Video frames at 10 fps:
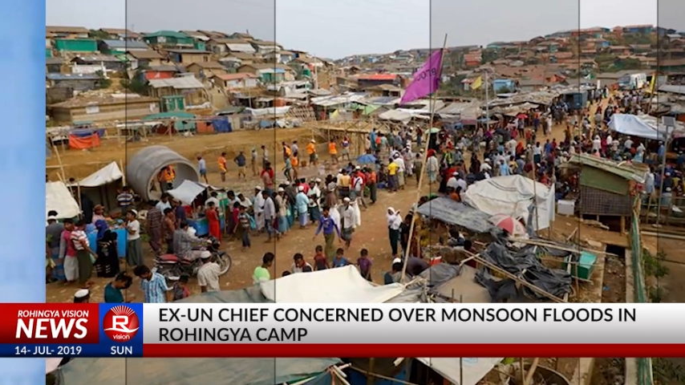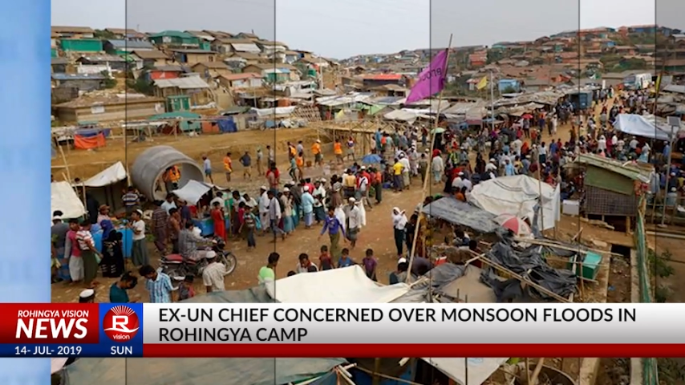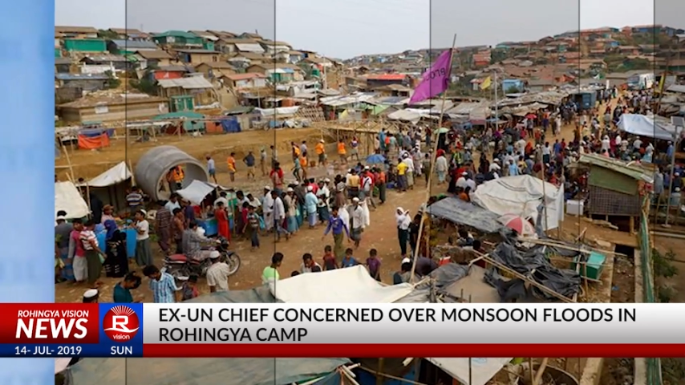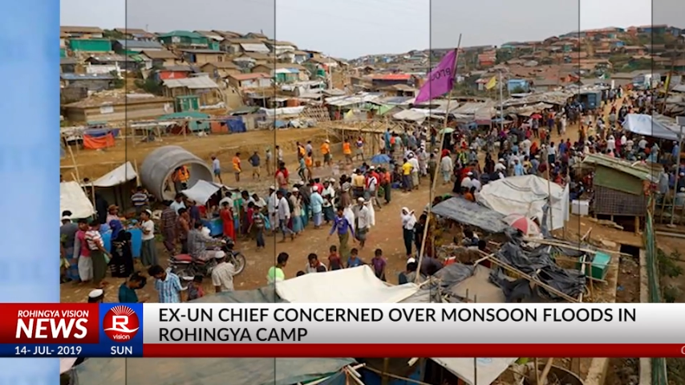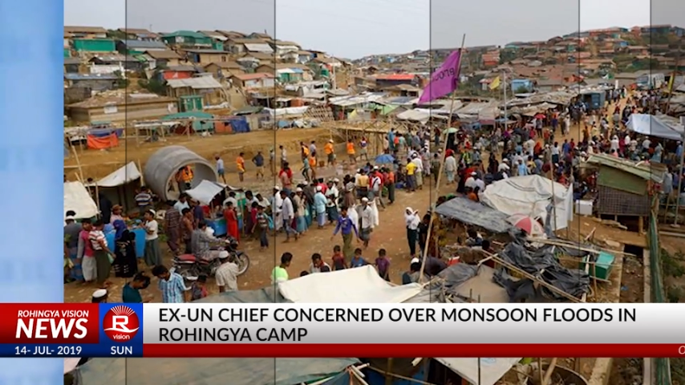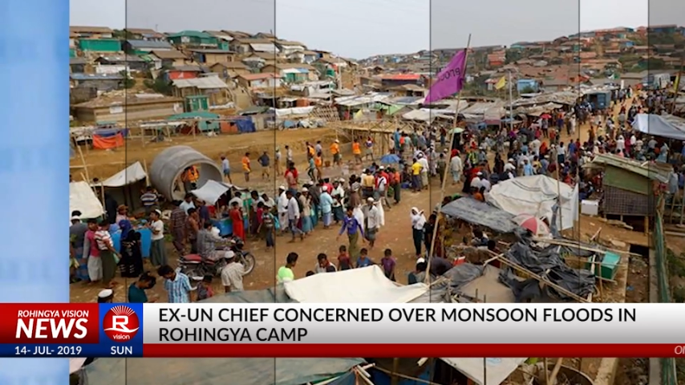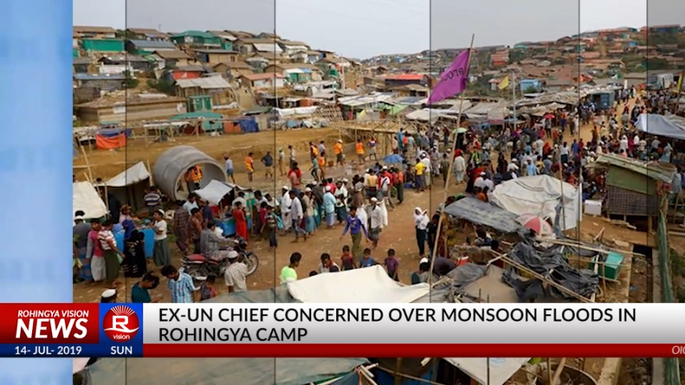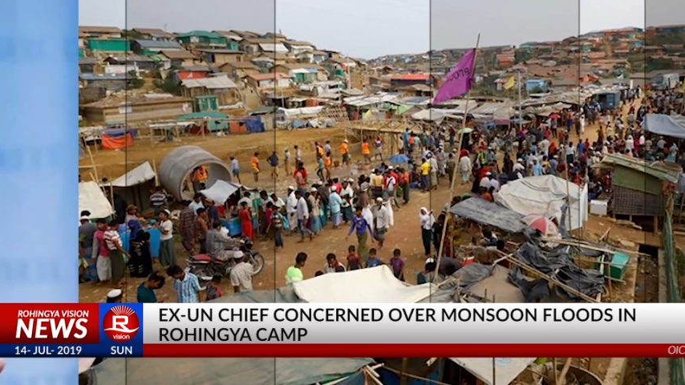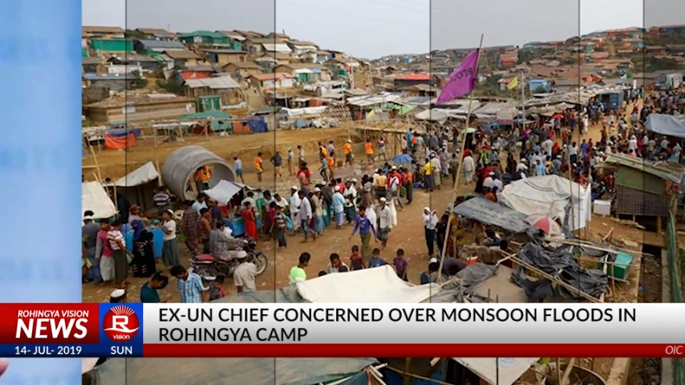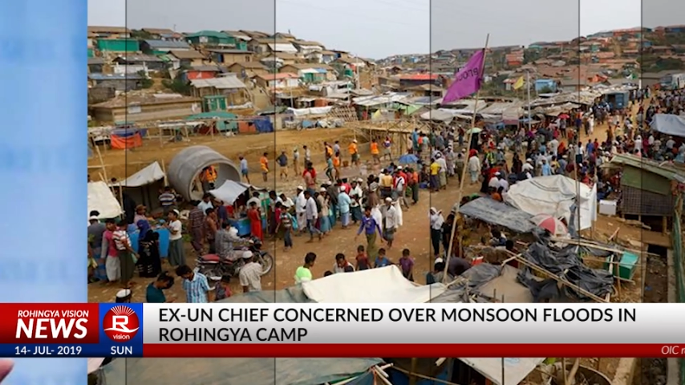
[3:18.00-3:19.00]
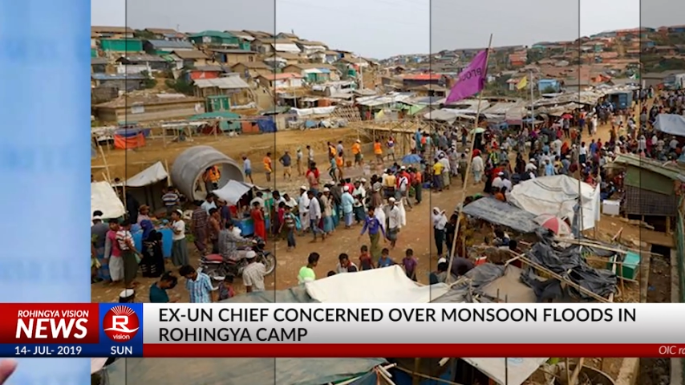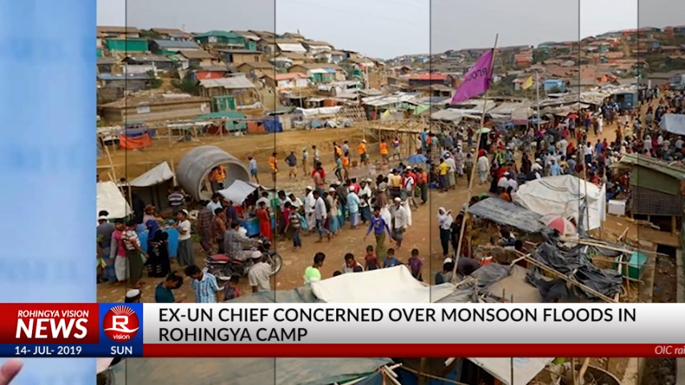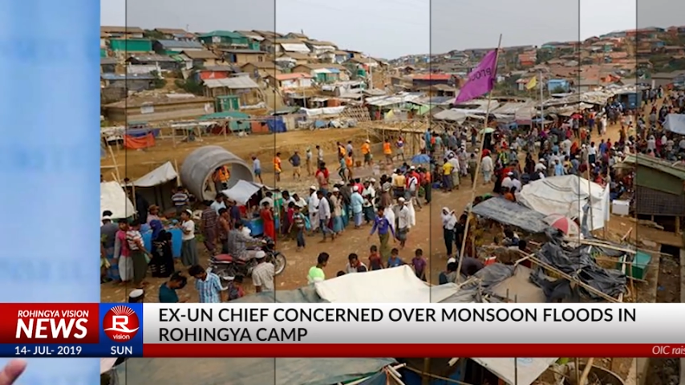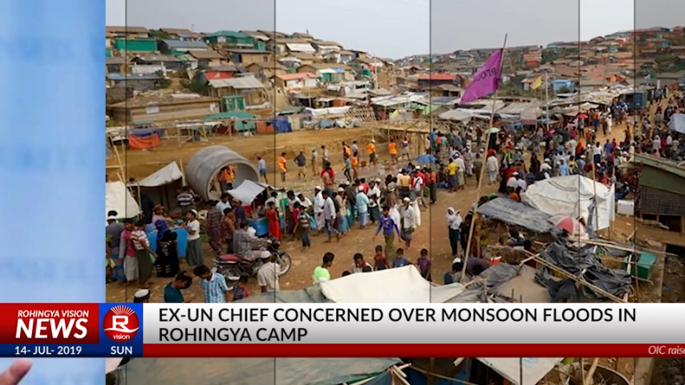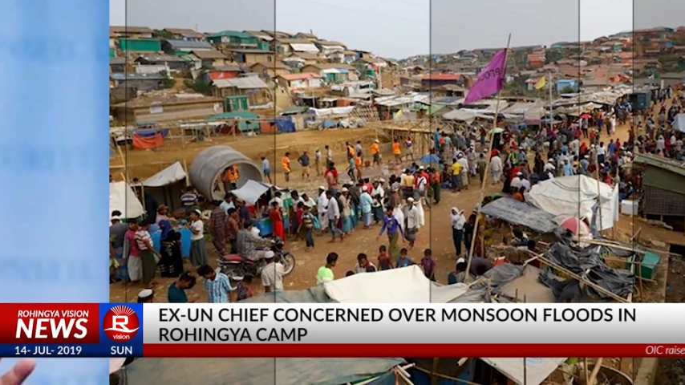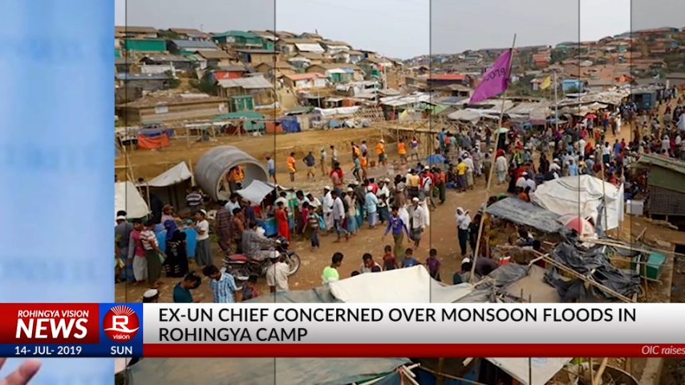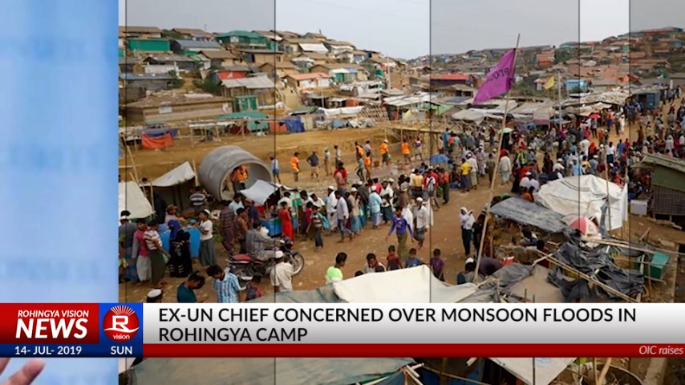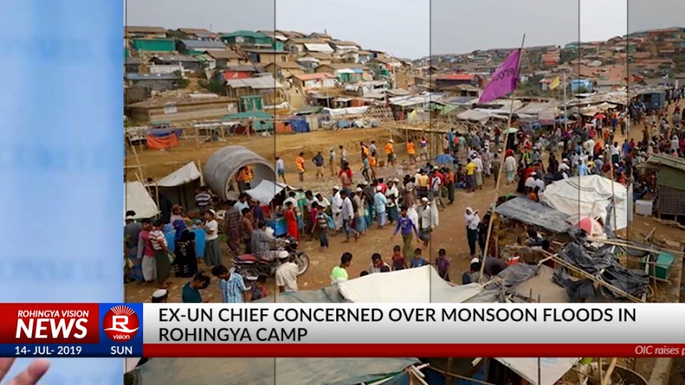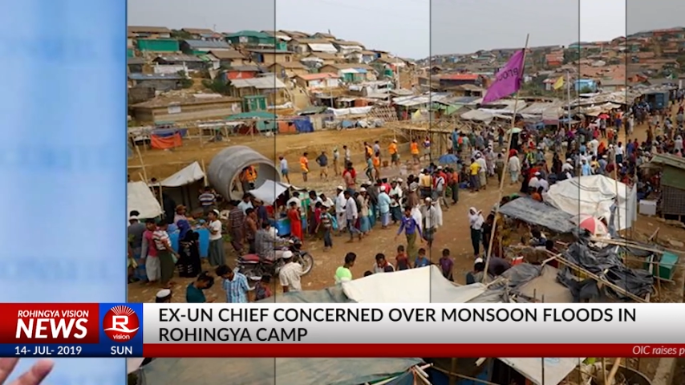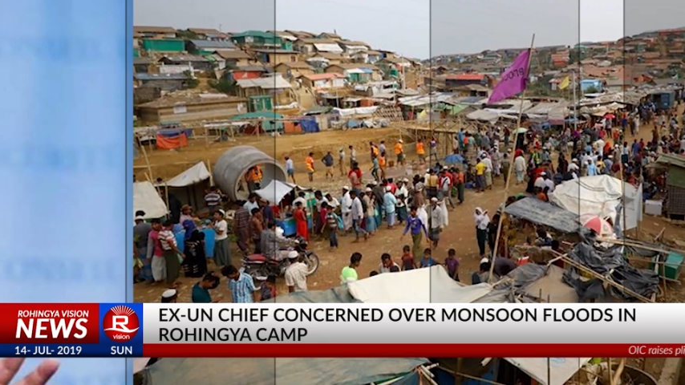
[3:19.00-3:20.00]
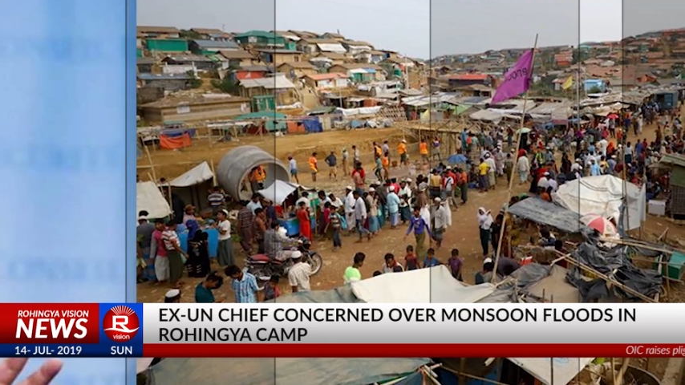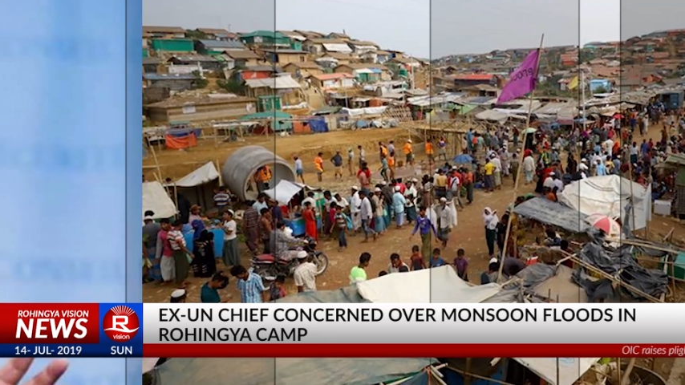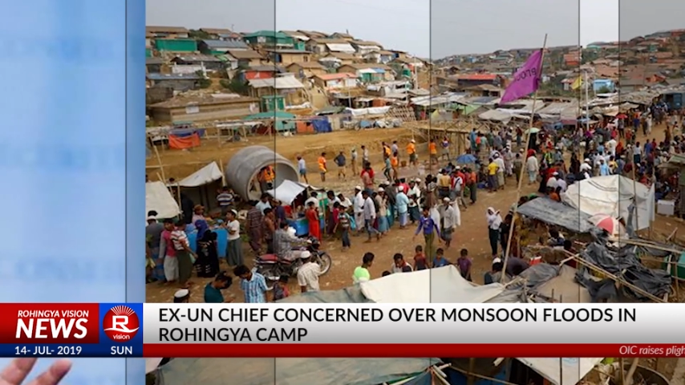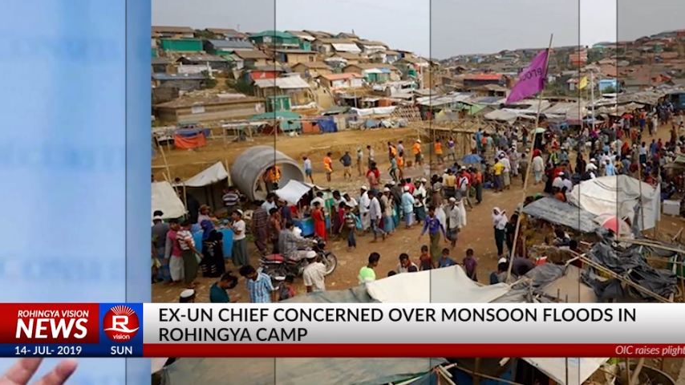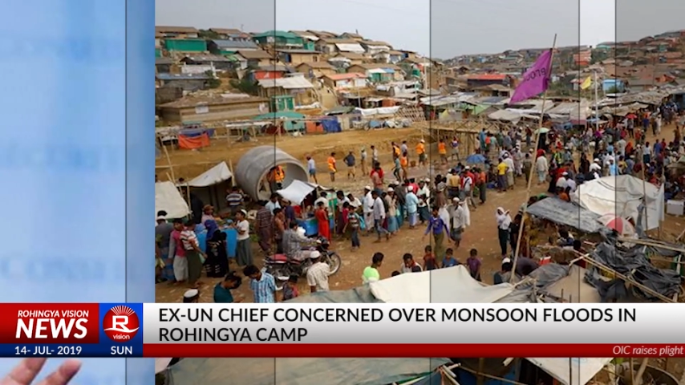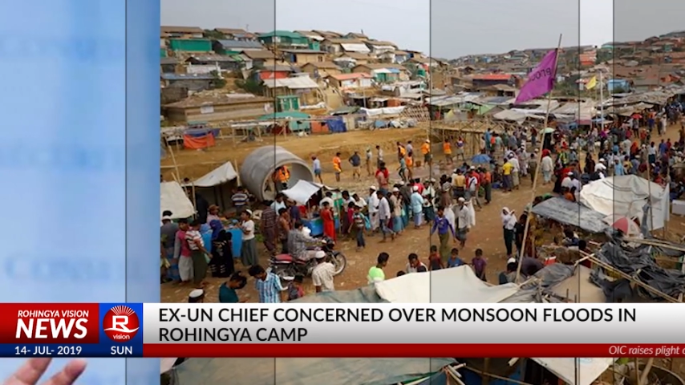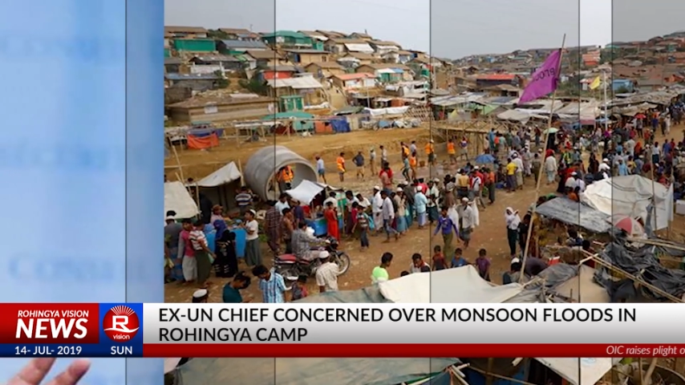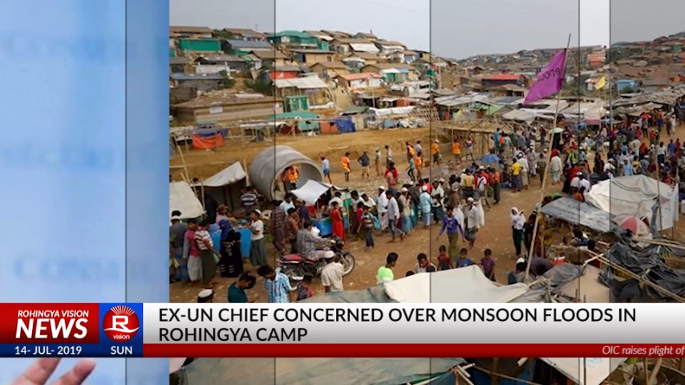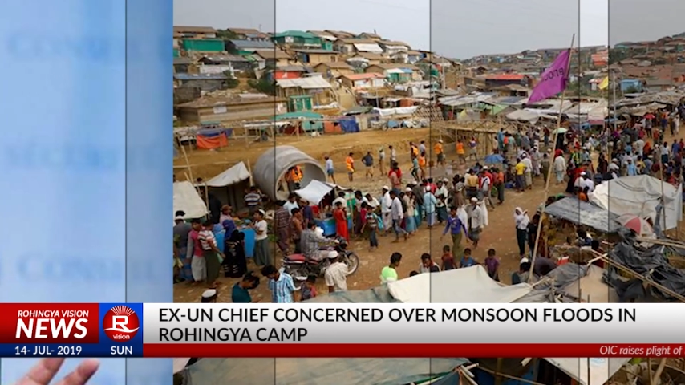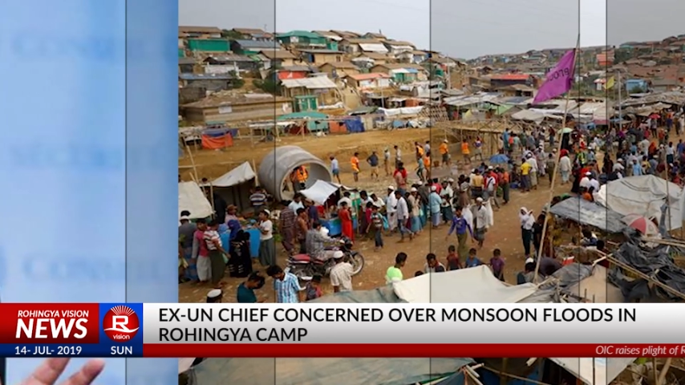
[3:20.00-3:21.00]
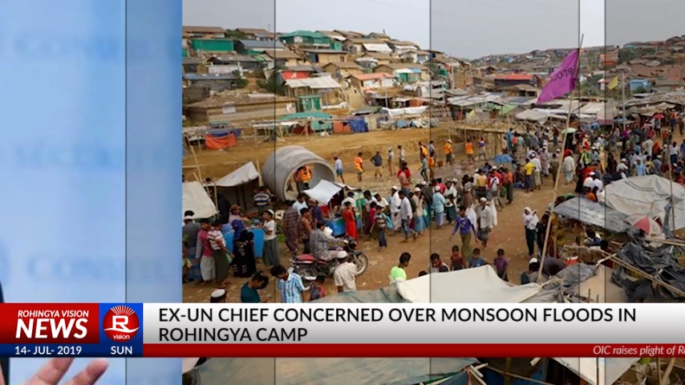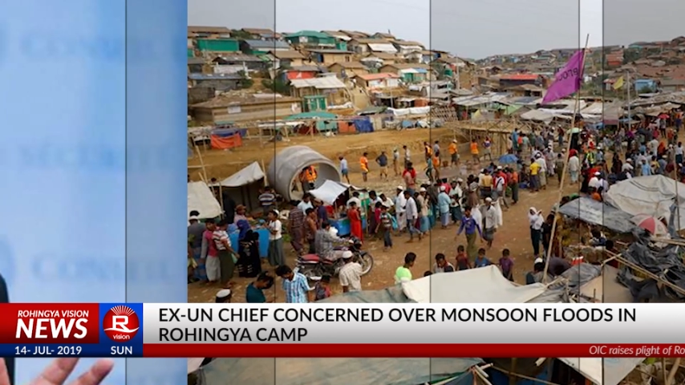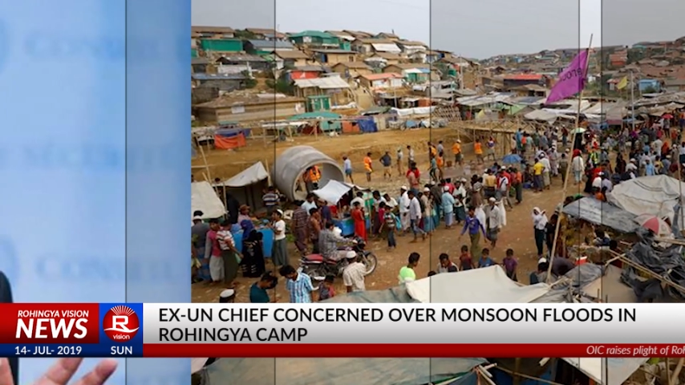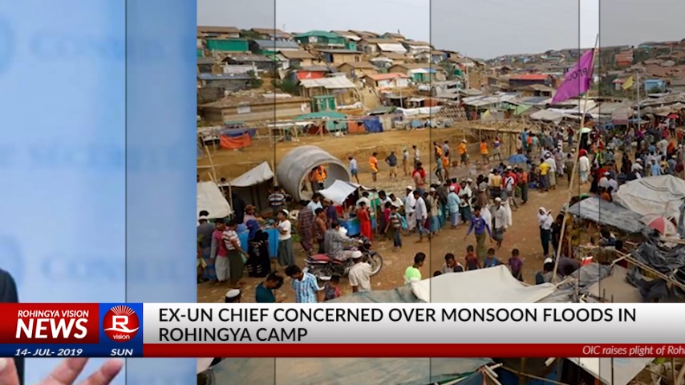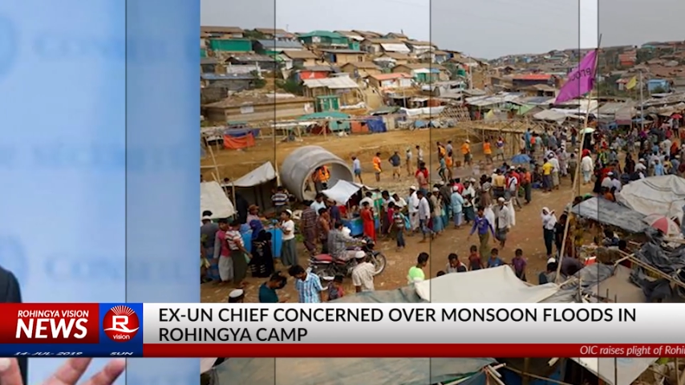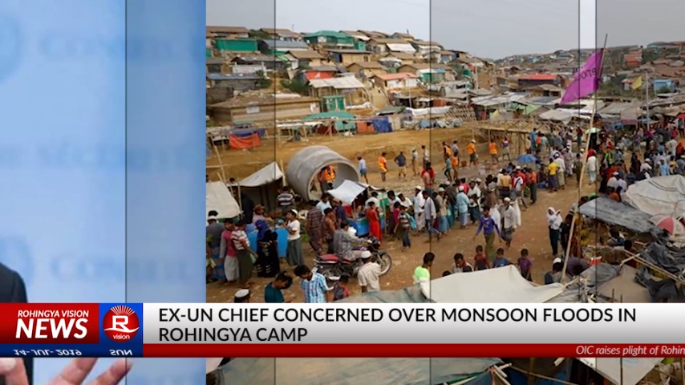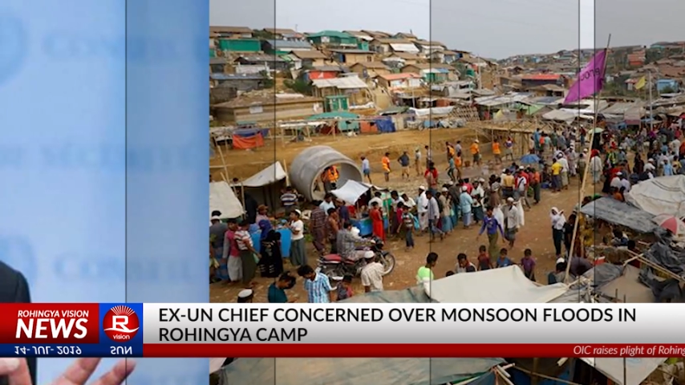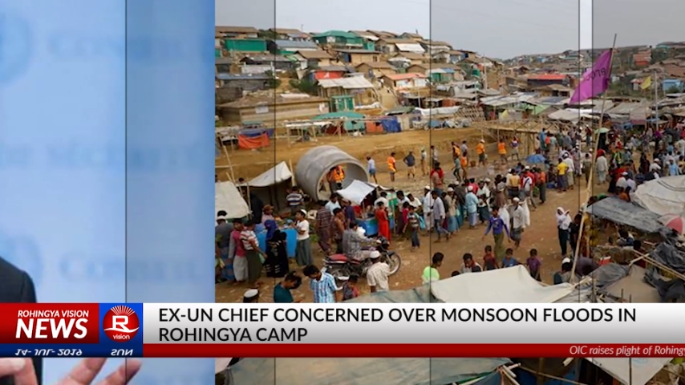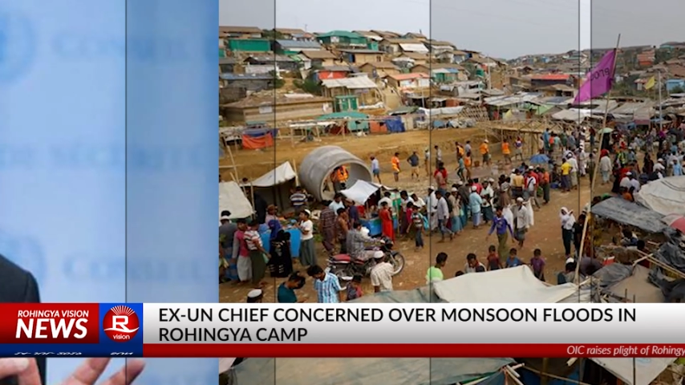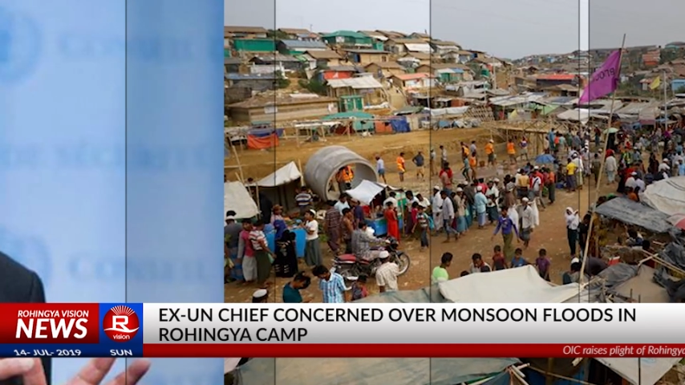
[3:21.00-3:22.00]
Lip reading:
(no speaker visible)